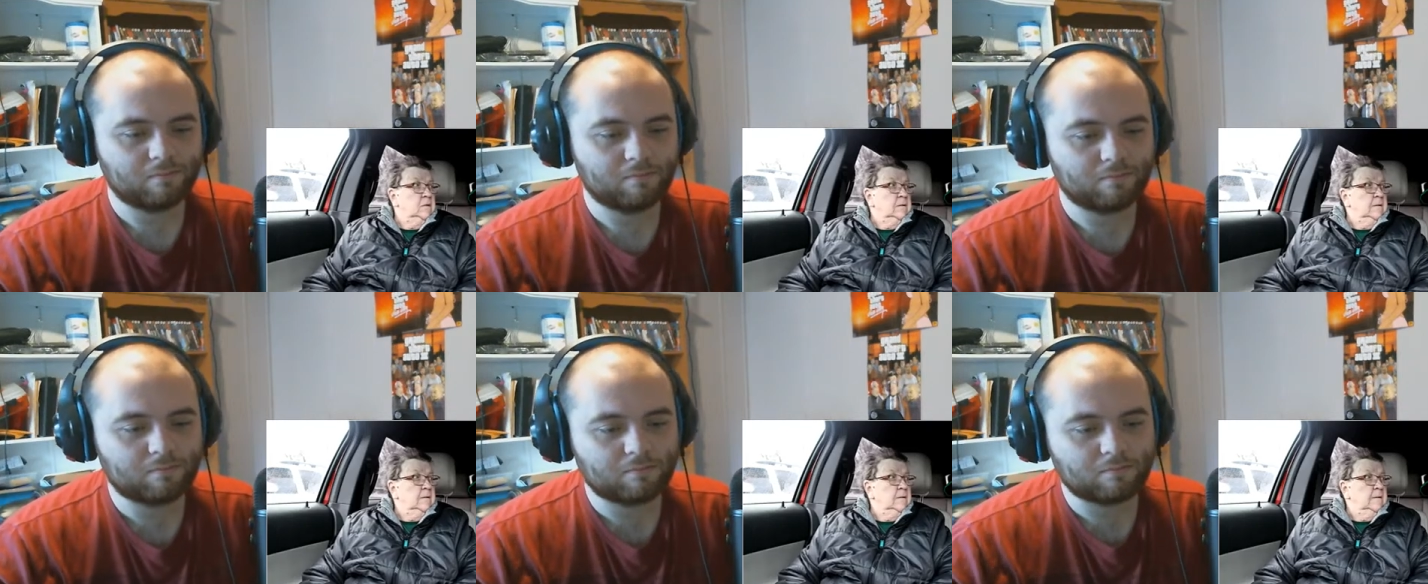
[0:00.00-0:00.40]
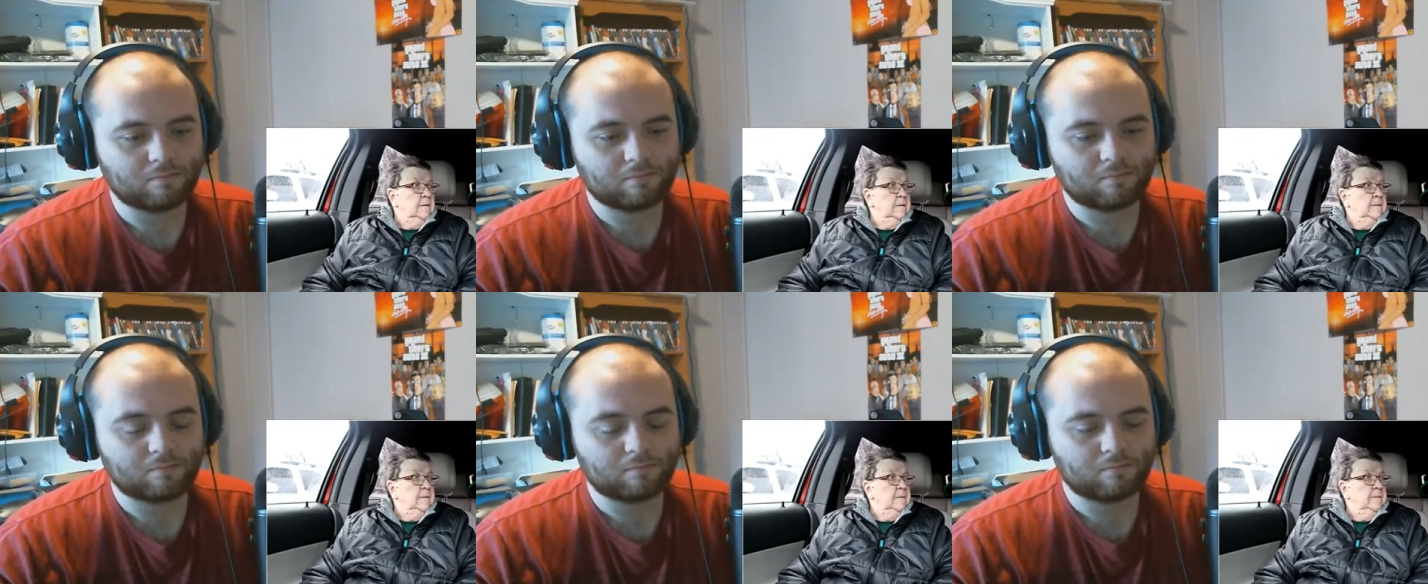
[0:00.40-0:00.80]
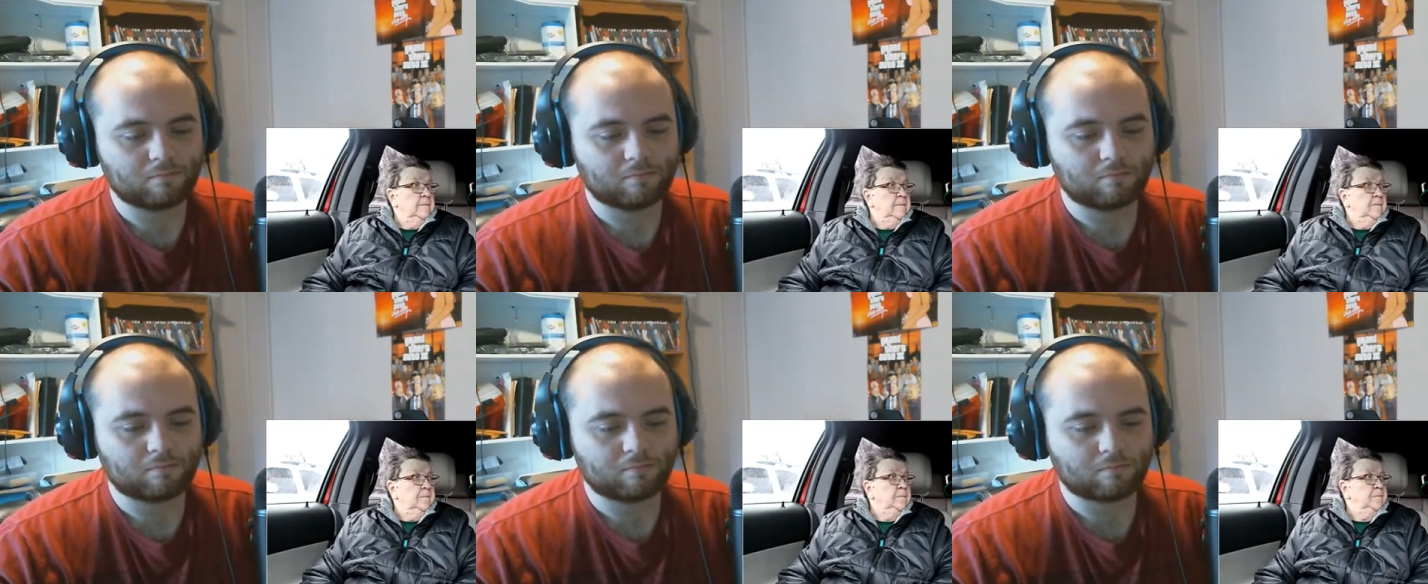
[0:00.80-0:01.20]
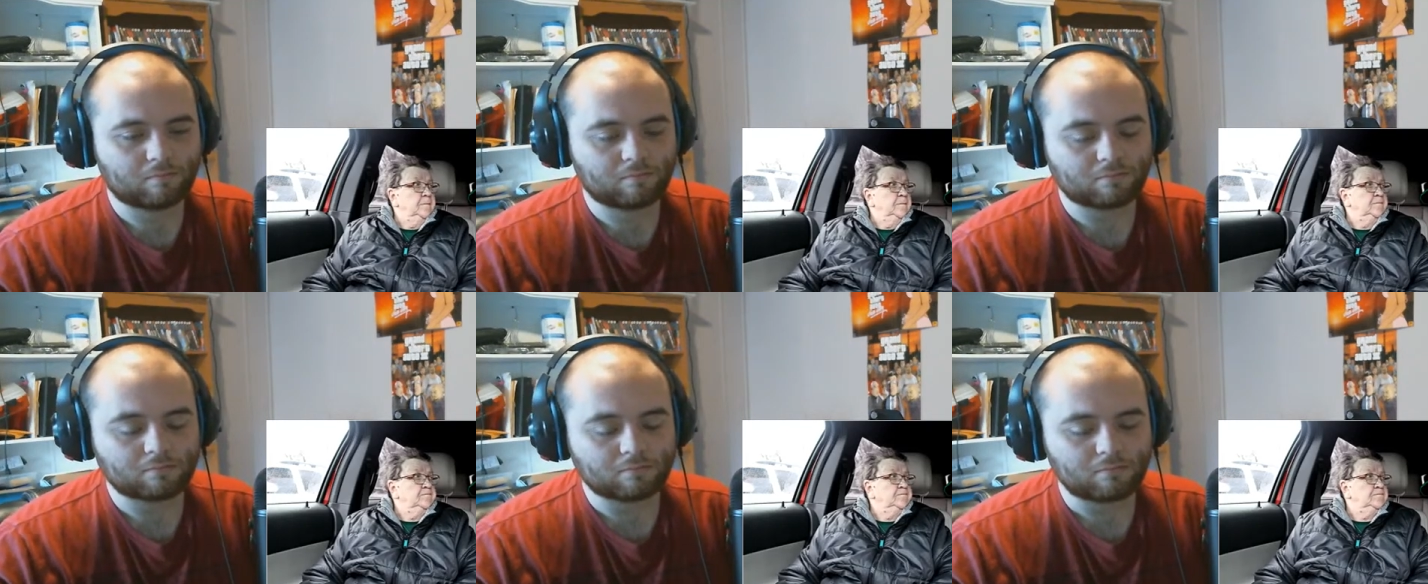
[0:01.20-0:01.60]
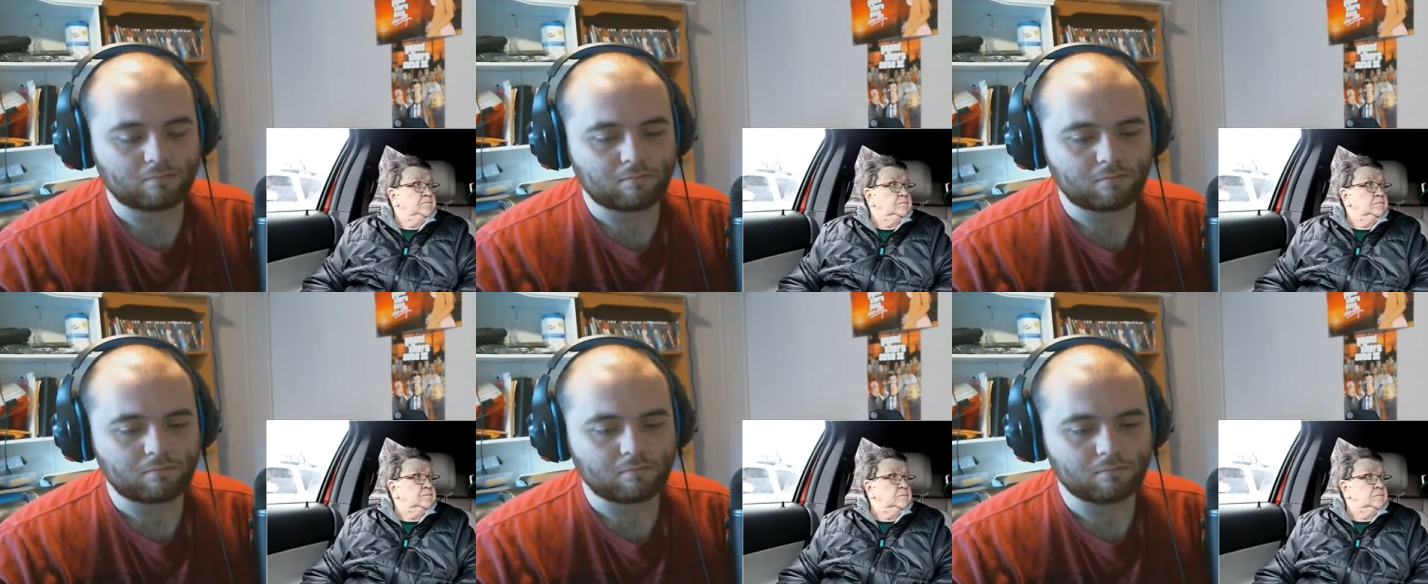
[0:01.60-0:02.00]

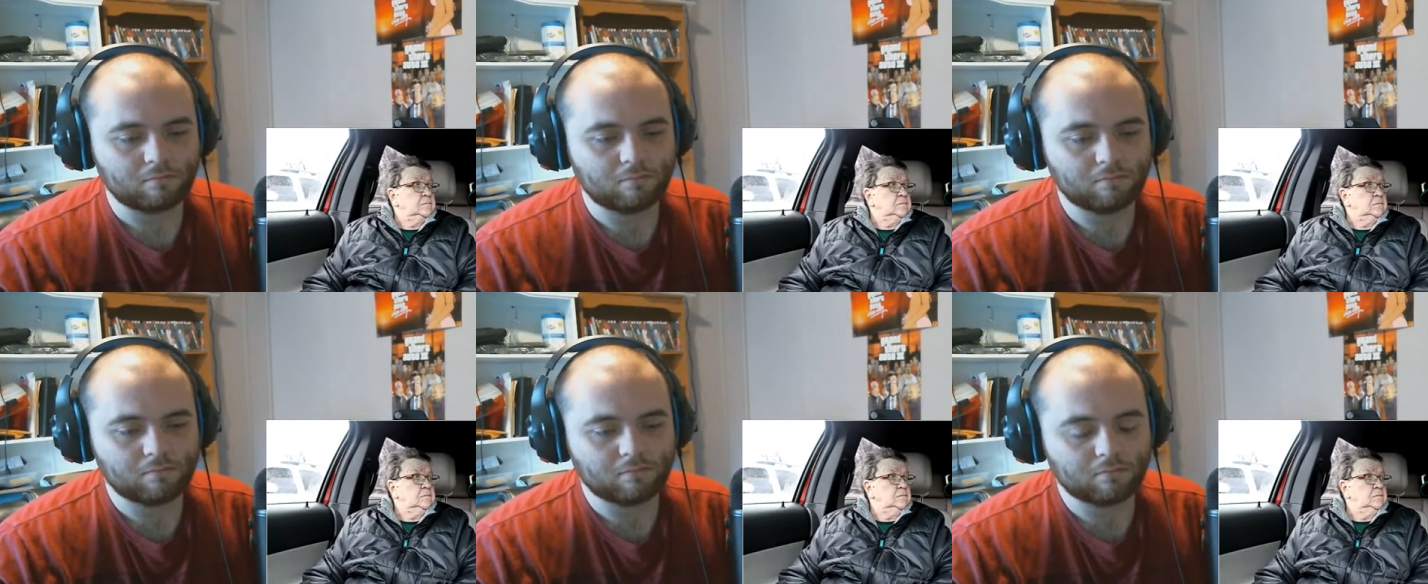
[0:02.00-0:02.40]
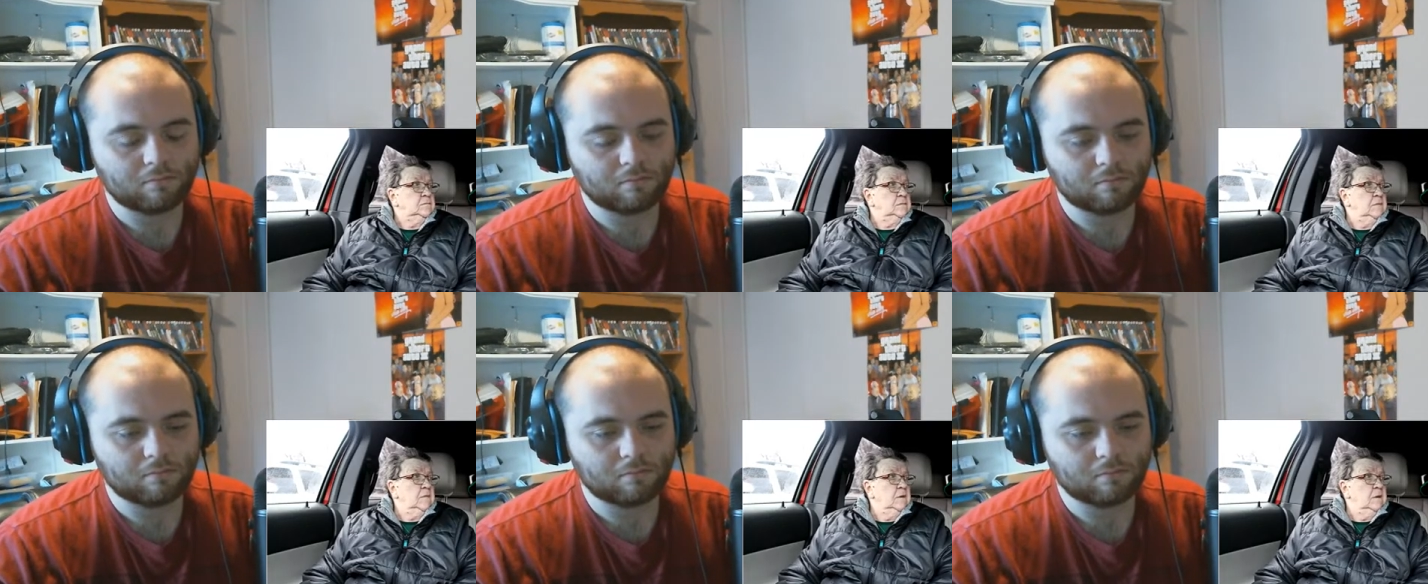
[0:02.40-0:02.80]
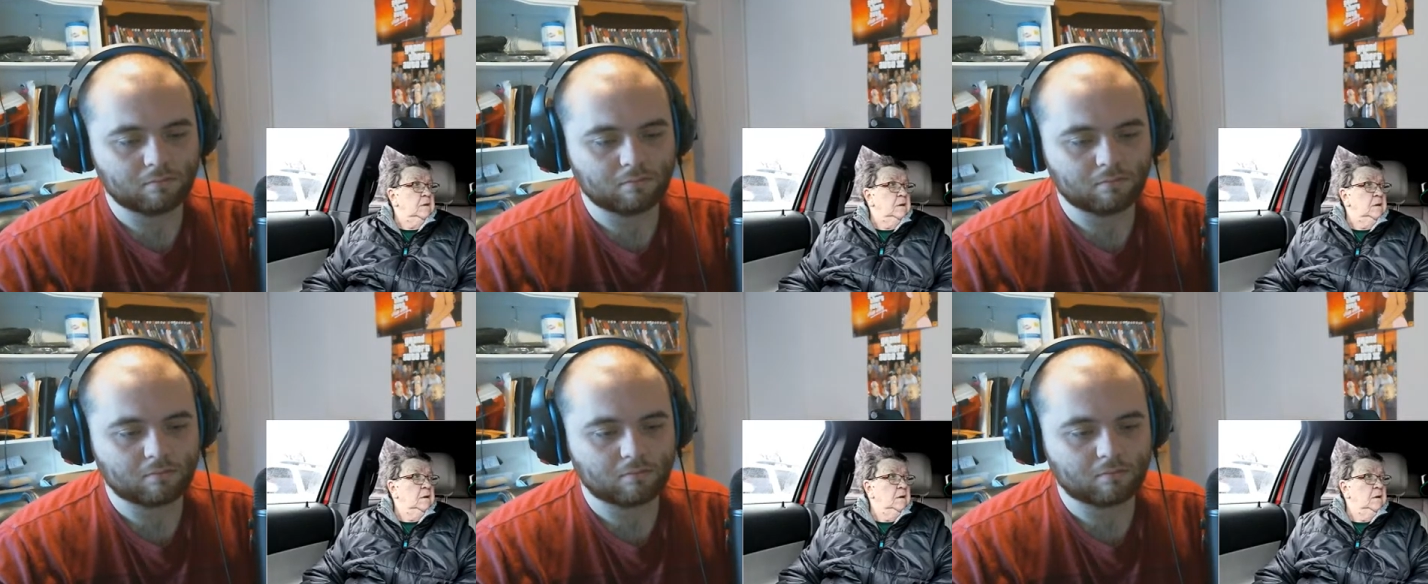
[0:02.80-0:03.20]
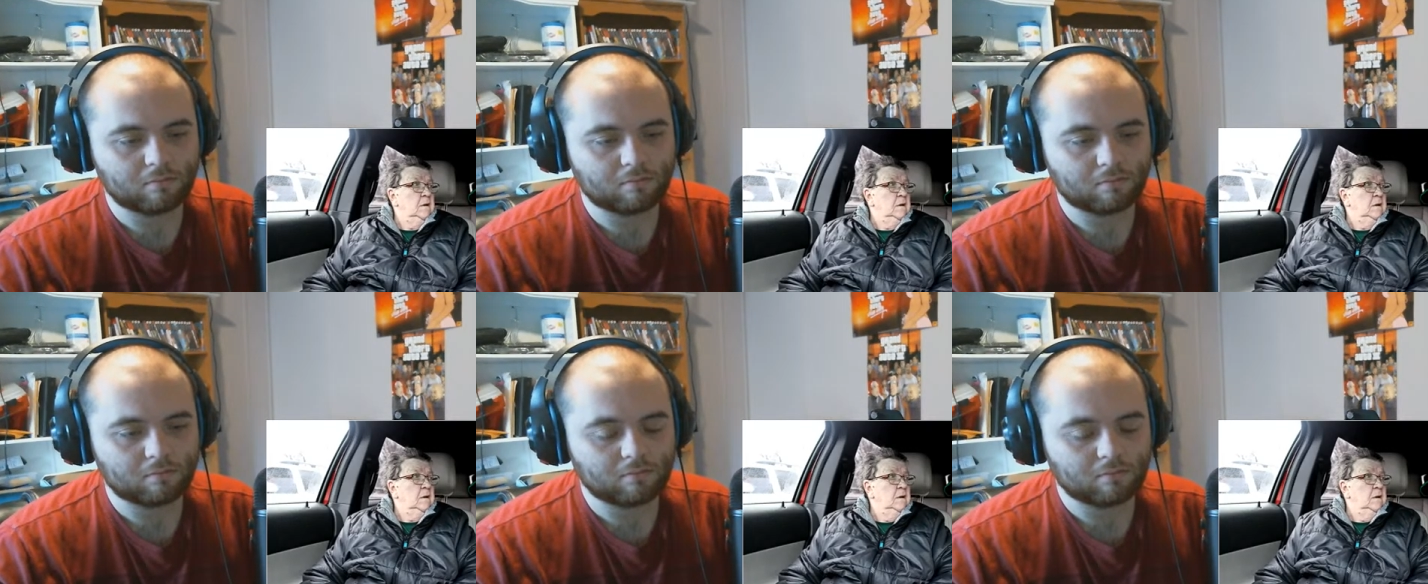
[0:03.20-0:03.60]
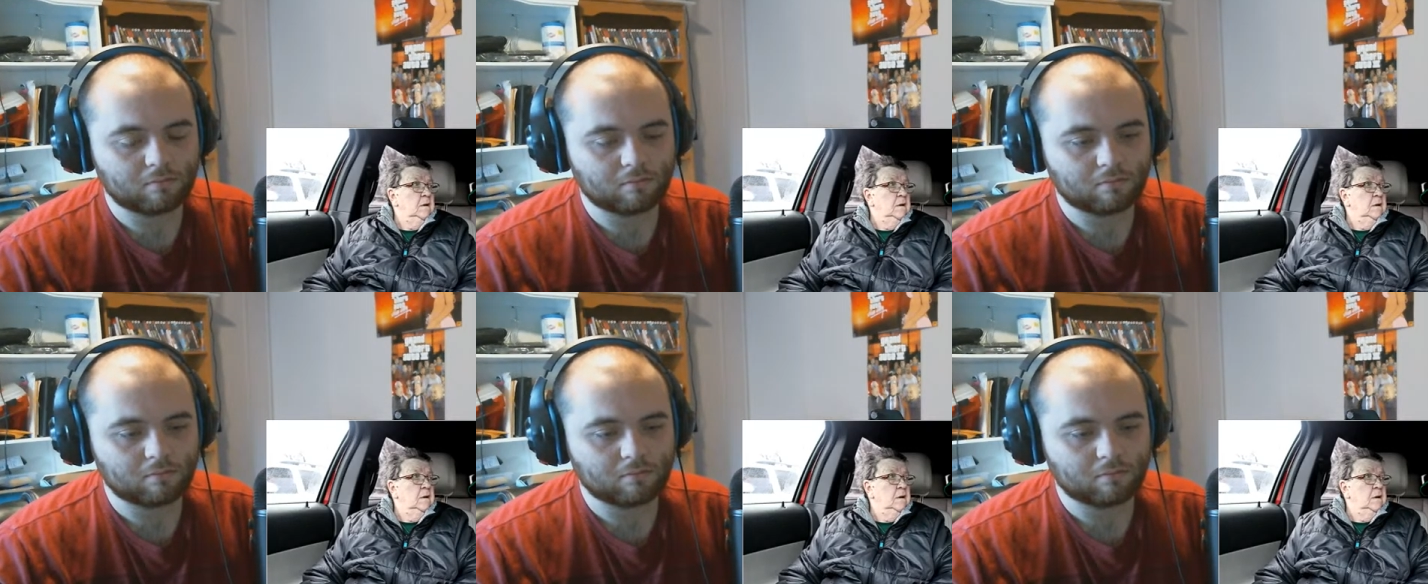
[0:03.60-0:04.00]
[no speech]